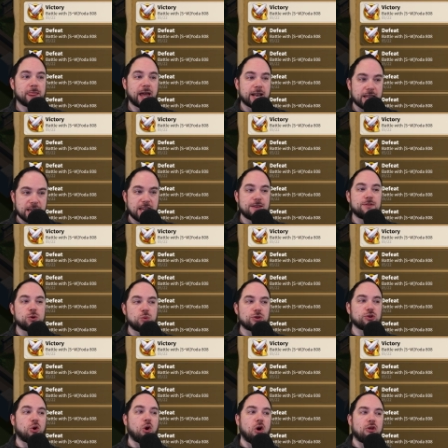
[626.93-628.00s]
And even
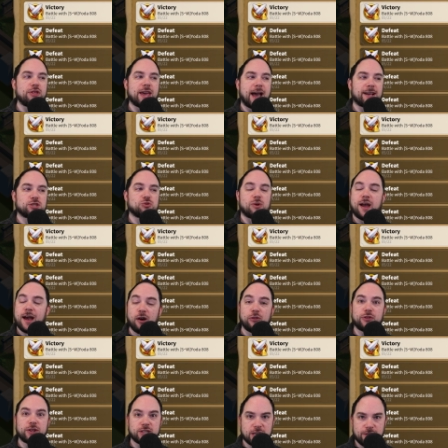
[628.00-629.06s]
with all the extra
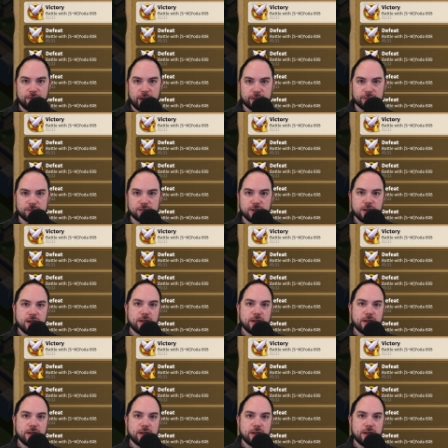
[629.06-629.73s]
health and defense,